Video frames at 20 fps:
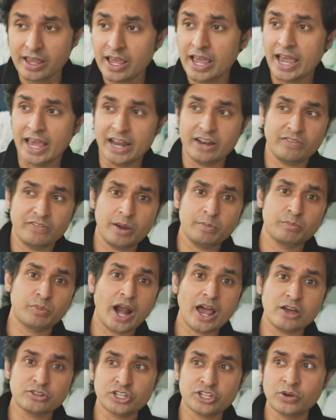And if I'm
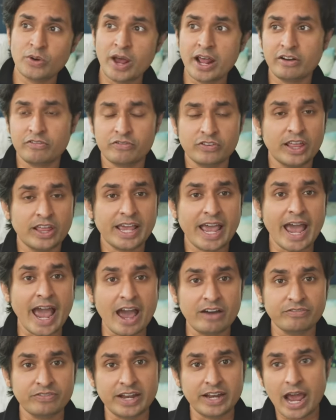browsing Reddit for like
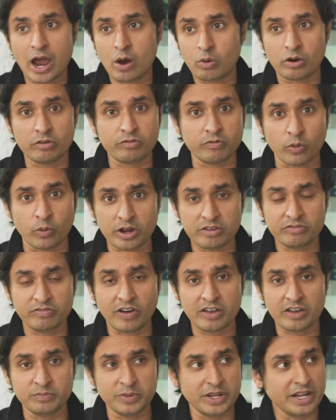half an hour,
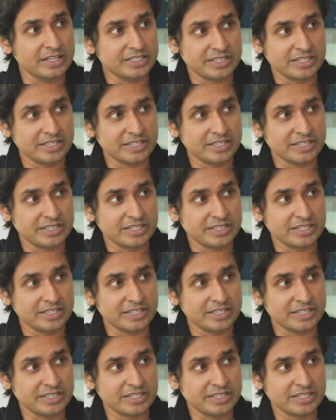45 minutes,